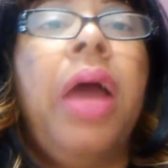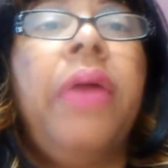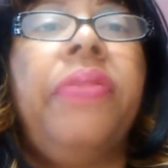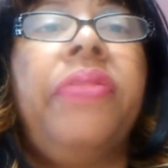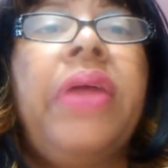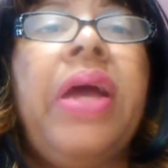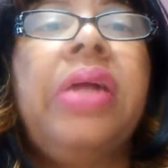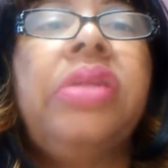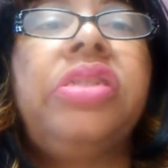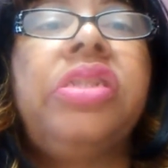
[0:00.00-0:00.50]

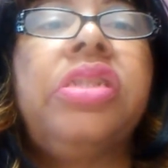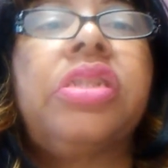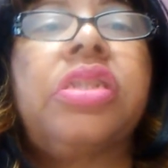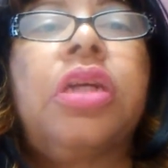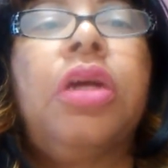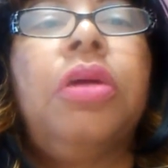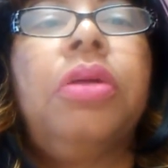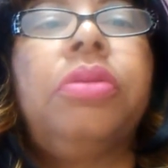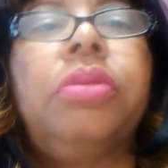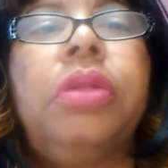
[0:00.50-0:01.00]

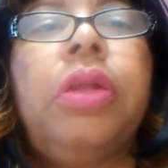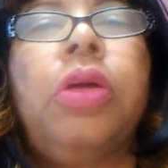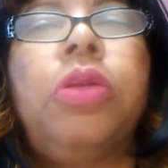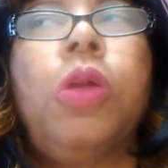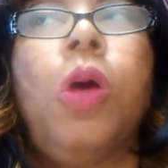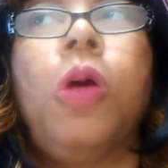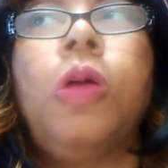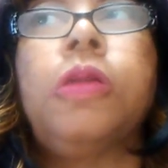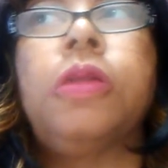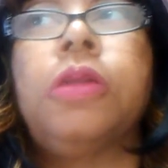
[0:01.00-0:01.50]
those
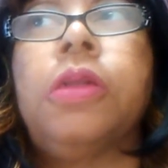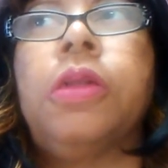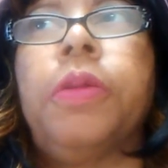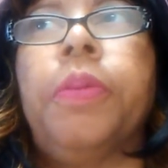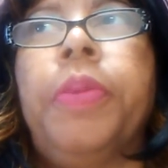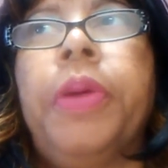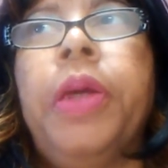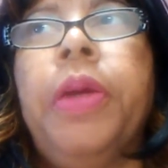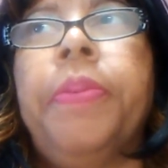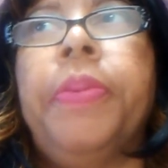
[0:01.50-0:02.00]
are the
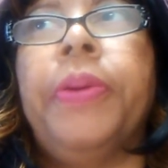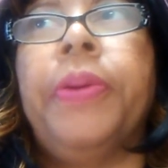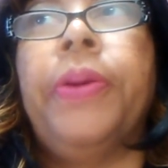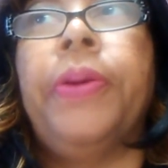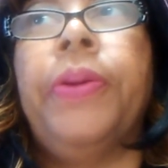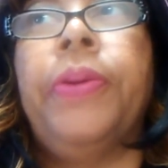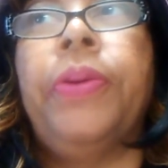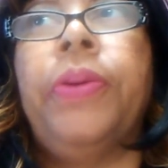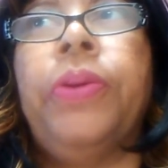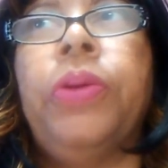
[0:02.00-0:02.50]

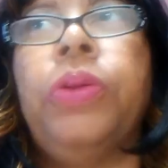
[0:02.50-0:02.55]
people